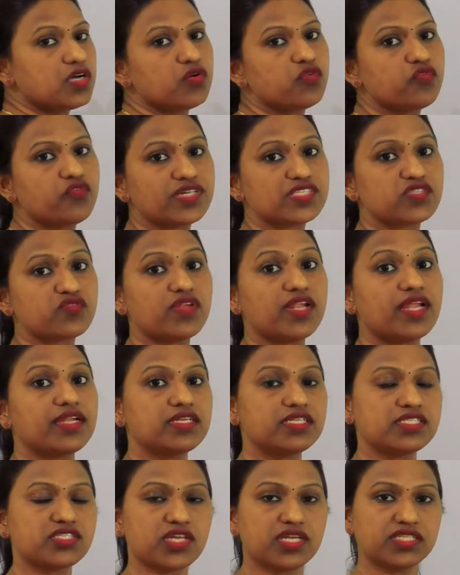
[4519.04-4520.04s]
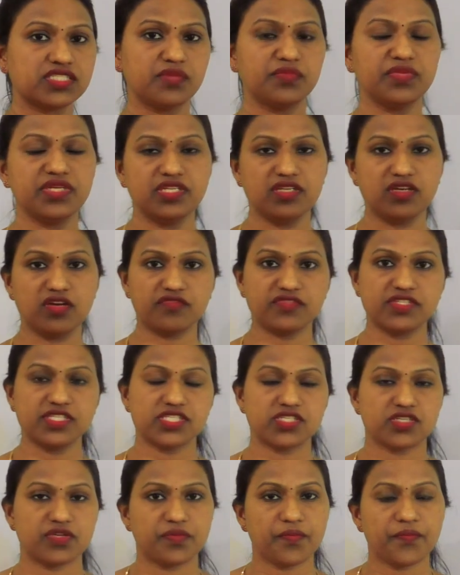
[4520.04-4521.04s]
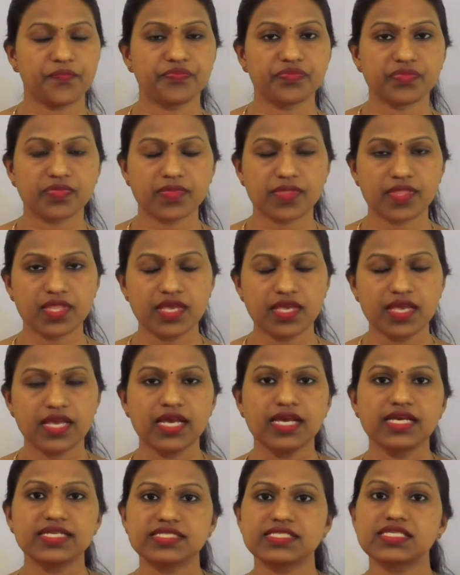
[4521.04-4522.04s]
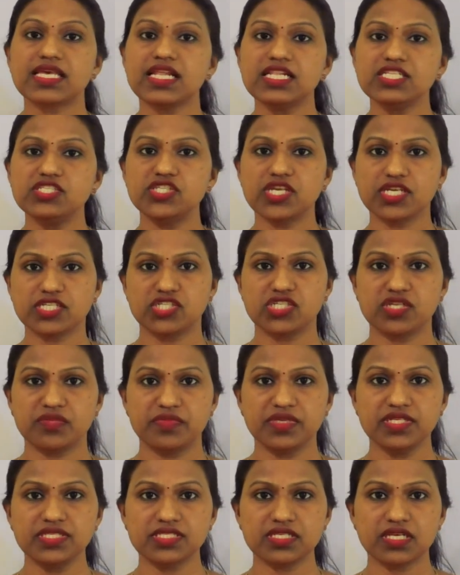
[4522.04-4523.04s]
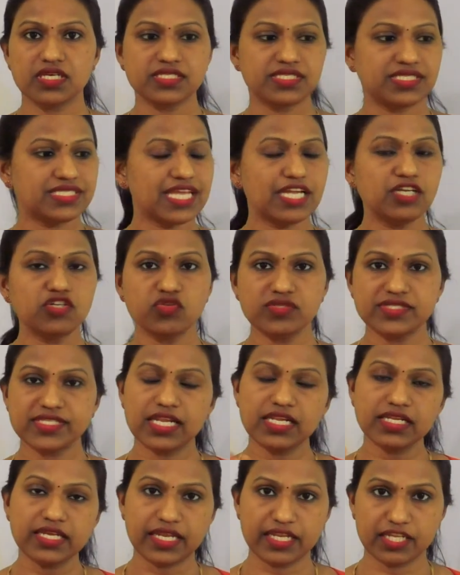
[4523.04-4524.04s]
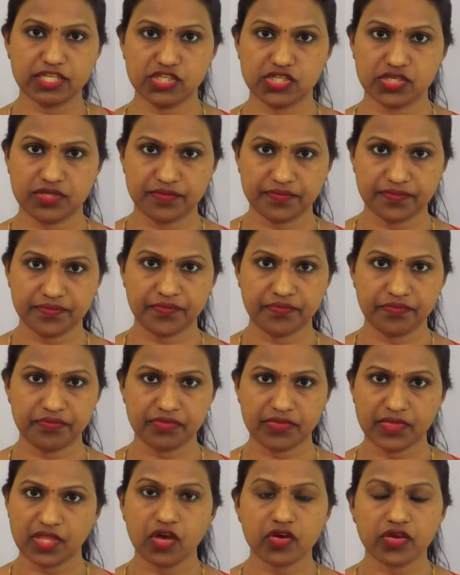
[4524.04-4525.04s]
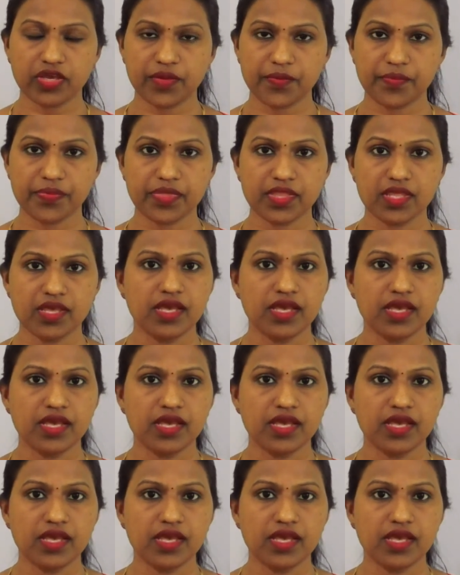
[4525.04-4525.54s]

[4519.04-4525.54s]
First we'll understand the meaning of this term. Cell junction means cell to cell connection. Okay.